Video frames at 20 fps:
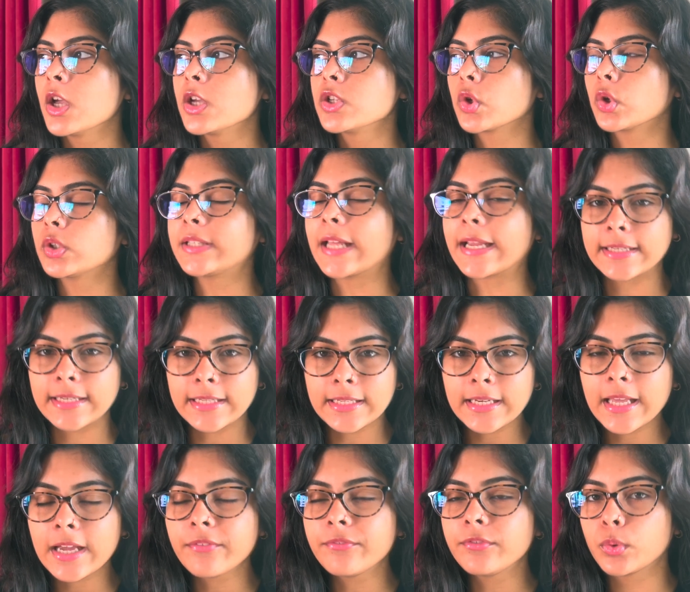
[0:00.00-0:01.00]
So technically
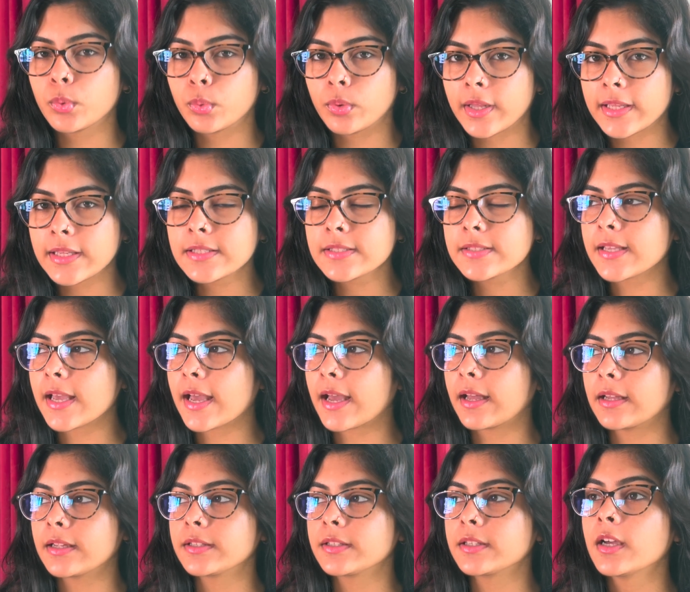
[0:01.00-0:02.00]
I have 2 days,
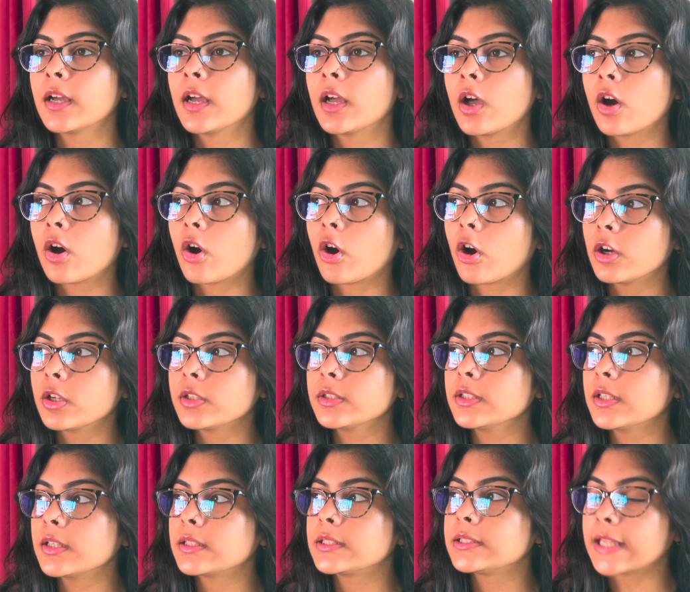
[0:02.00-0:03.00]
and on
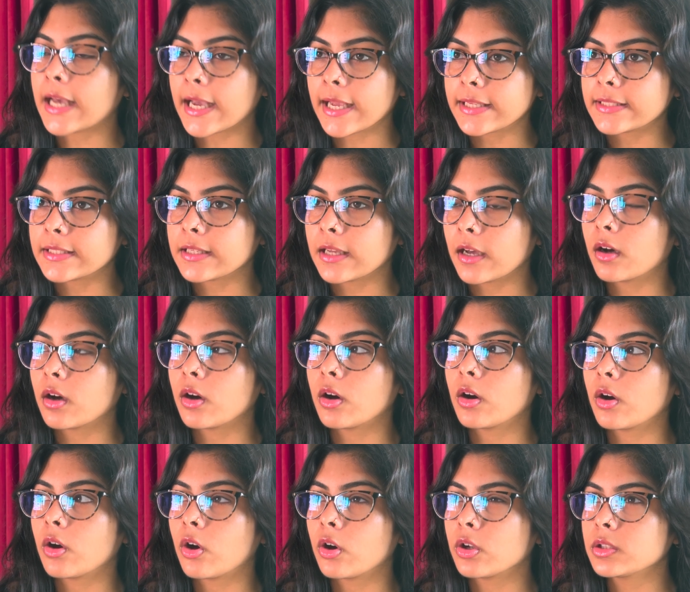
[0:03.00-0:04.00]

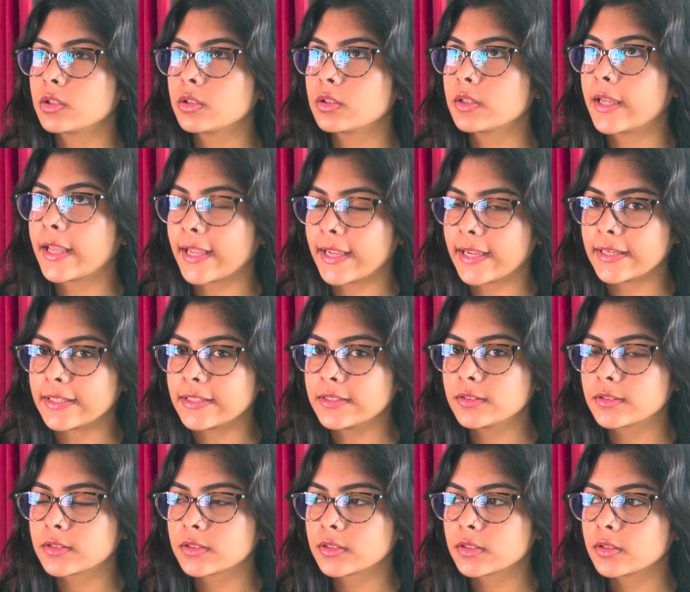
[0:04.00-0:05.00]

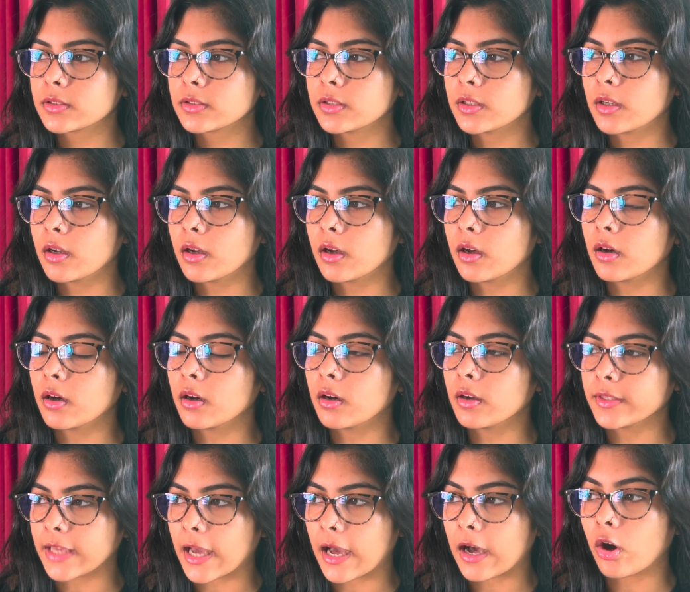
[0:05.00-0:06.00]
8th,
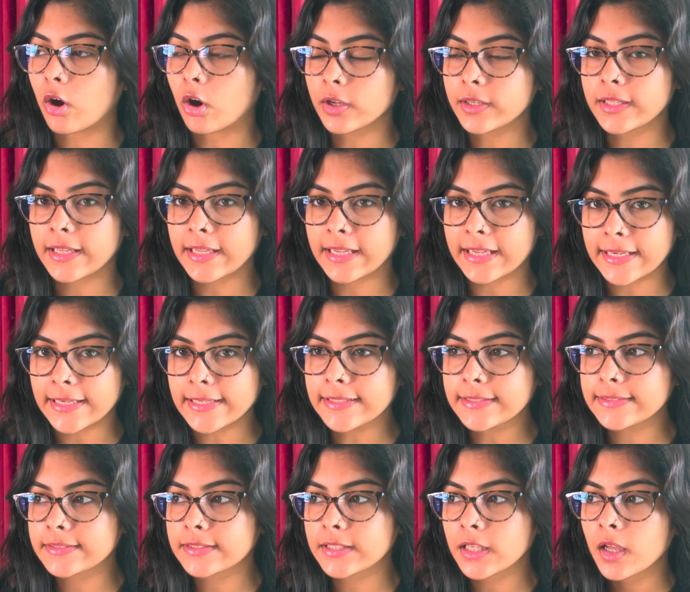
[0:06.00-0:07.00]
on
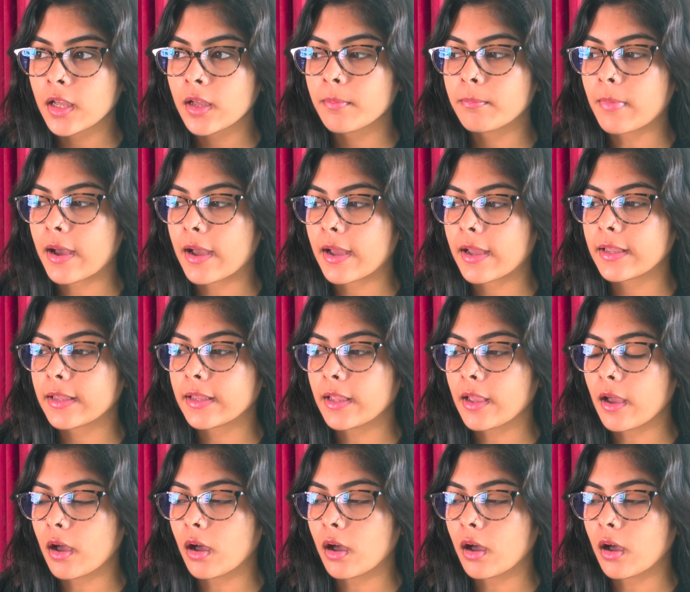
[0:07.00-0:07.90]
8th my